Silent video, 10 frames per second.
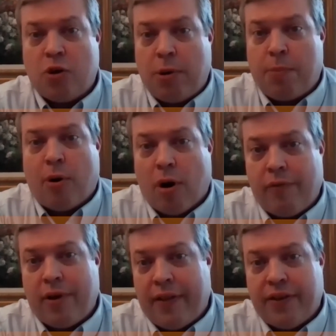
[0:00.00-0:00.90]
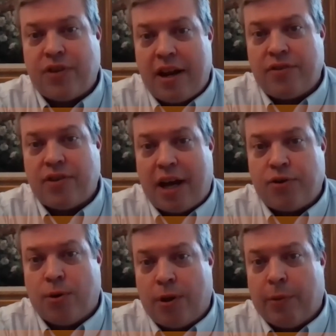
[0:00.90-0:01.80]
This could be part of it on the Senate
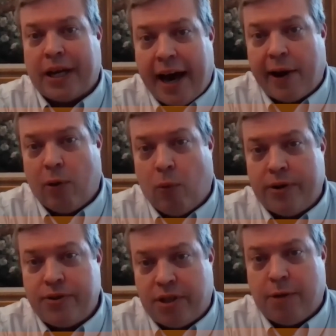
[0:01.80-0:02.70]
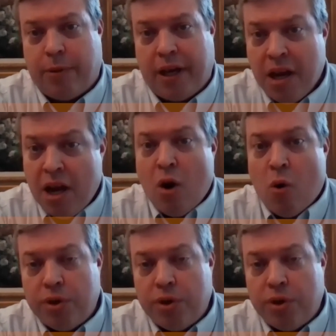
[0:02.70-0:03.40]
side. Certainly McConnell wants it to be.